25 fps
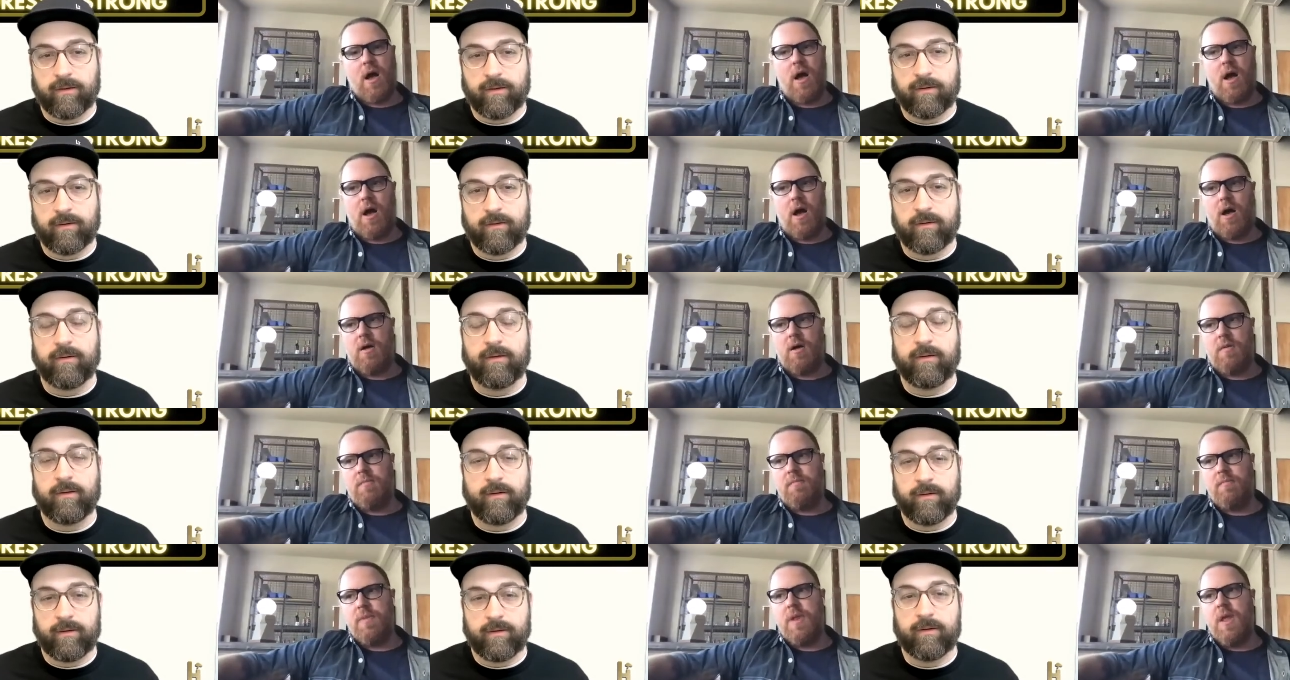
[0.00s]

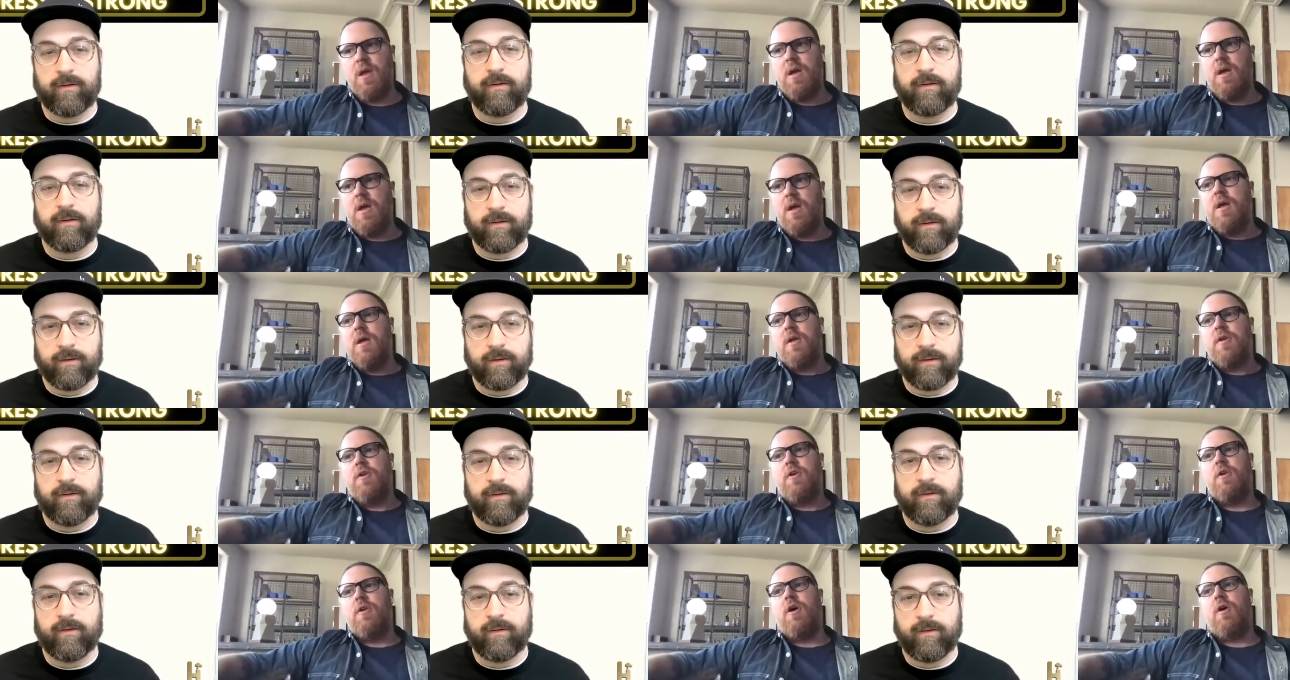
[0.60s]
Speaker 1: Um,
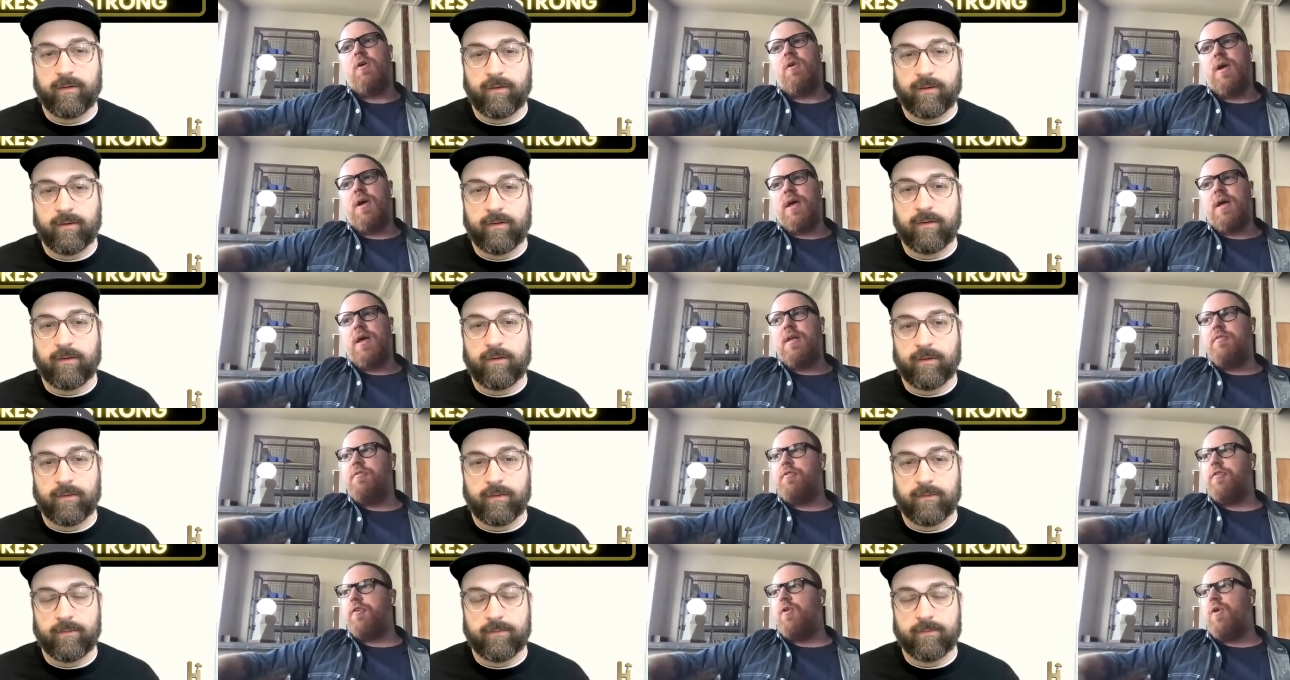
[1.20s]
you know,
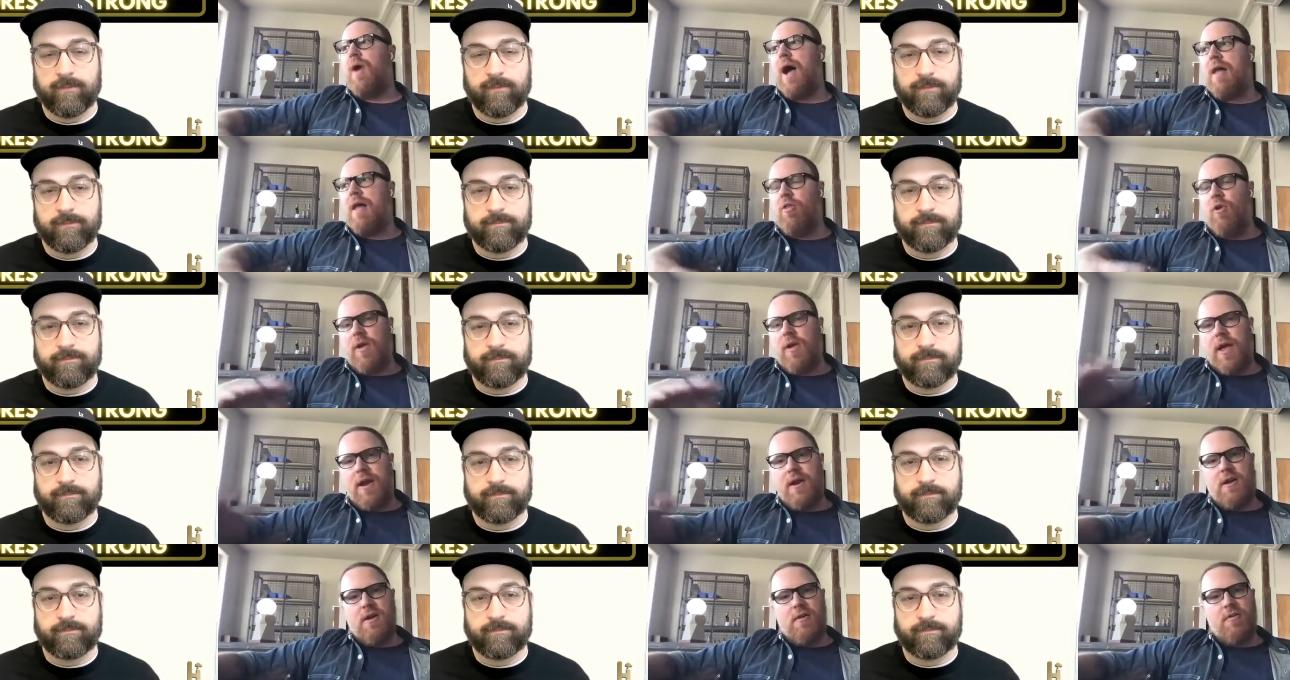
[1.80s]
and so I
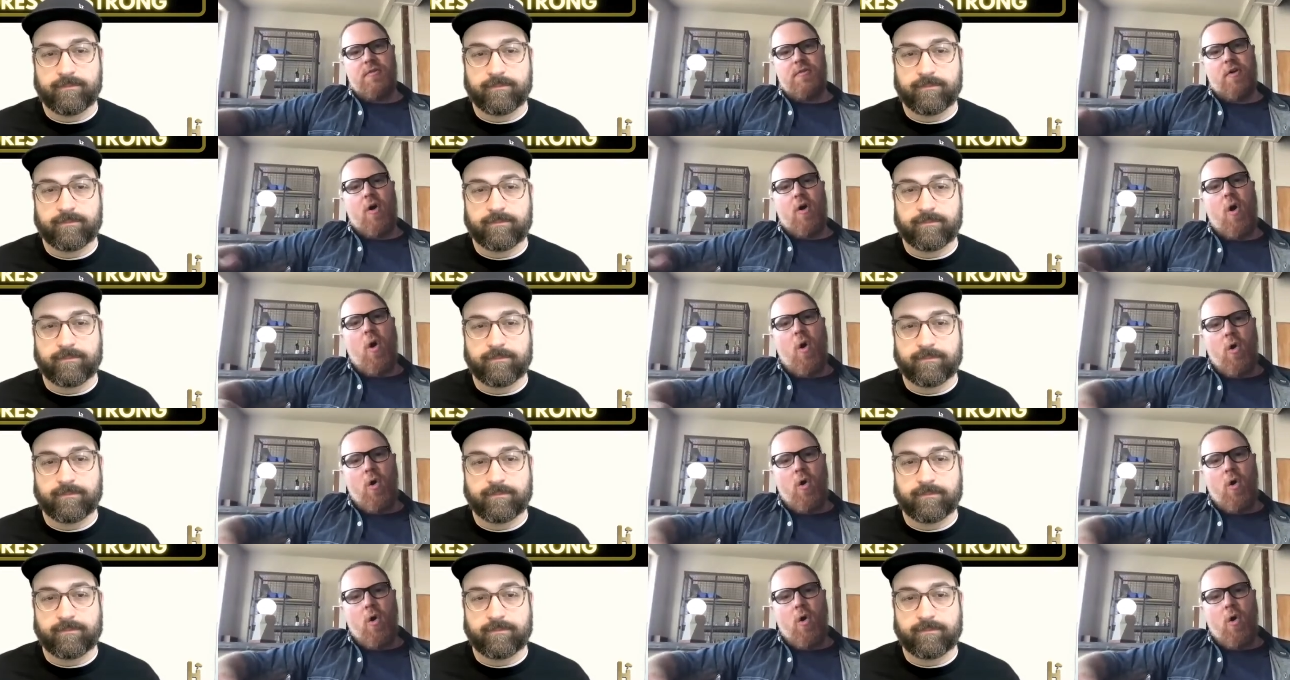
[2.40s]
look at it as a